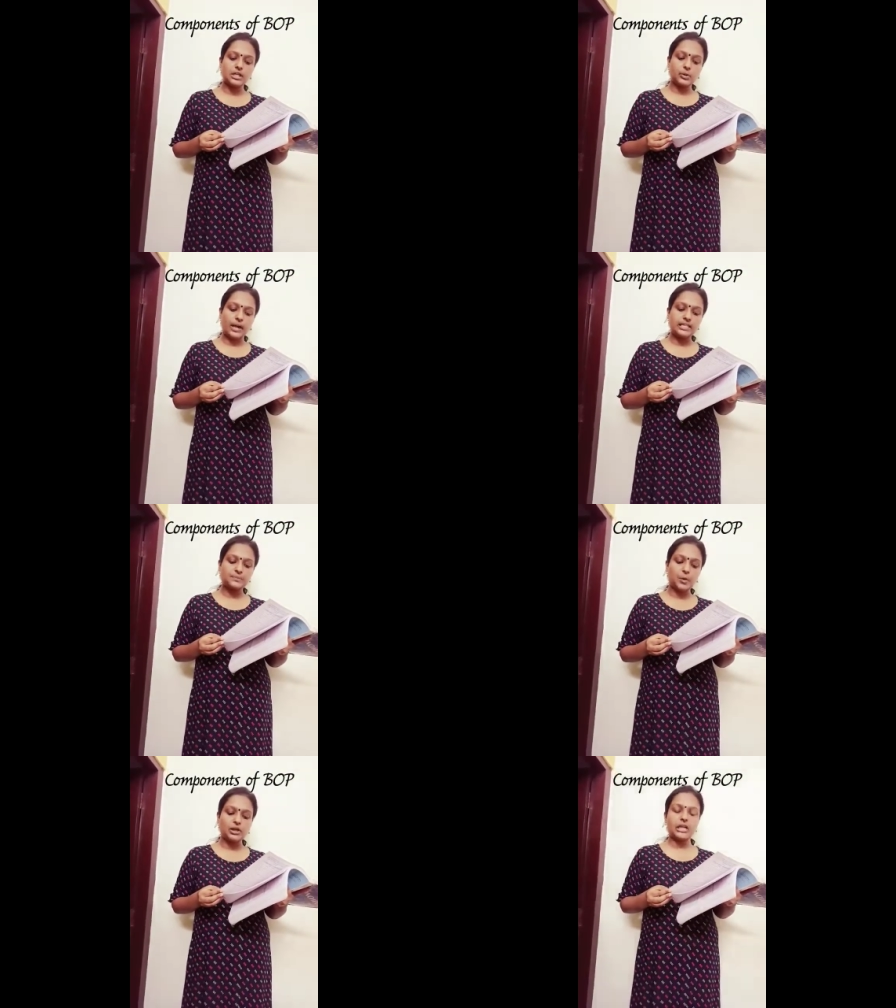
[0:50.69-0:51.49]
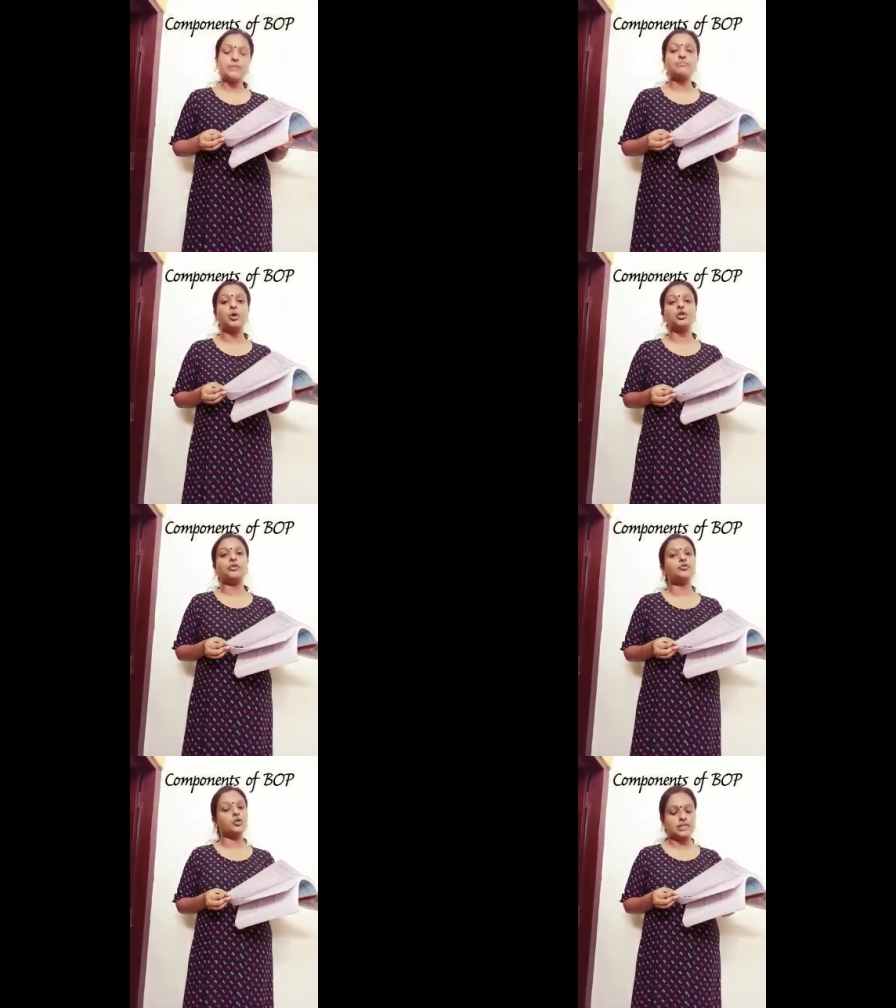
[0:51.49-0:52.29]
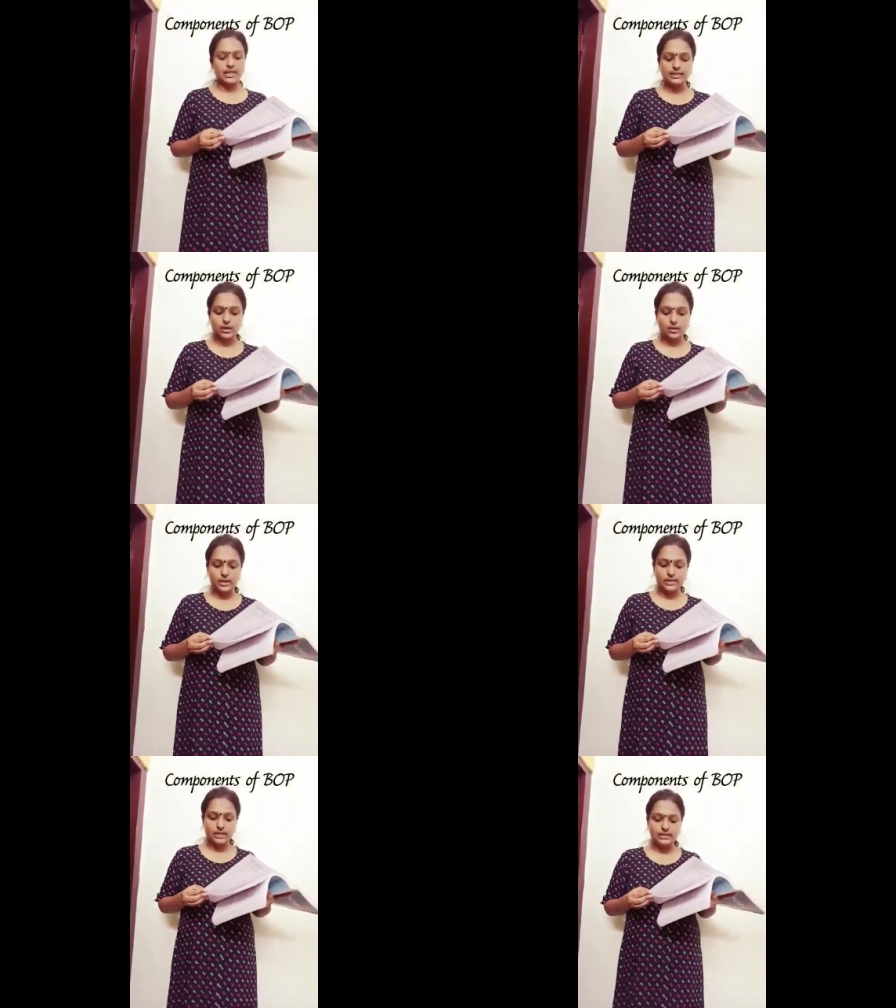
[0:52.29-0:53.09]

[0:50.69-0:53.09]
to export and import of goods and services,